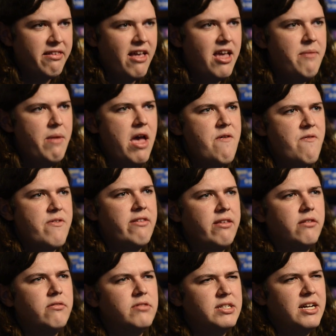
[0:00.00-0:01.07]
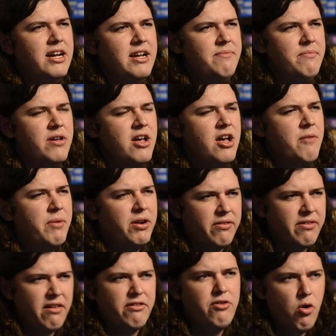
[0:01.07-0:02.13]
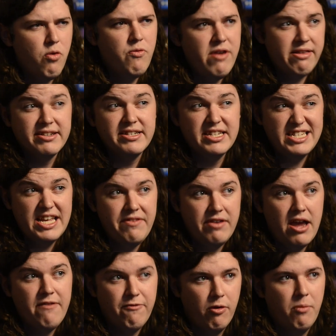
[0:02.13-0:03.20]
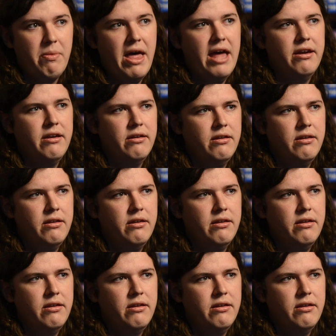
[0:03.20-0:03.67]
the same every single time, because there's no reason to deviate from that.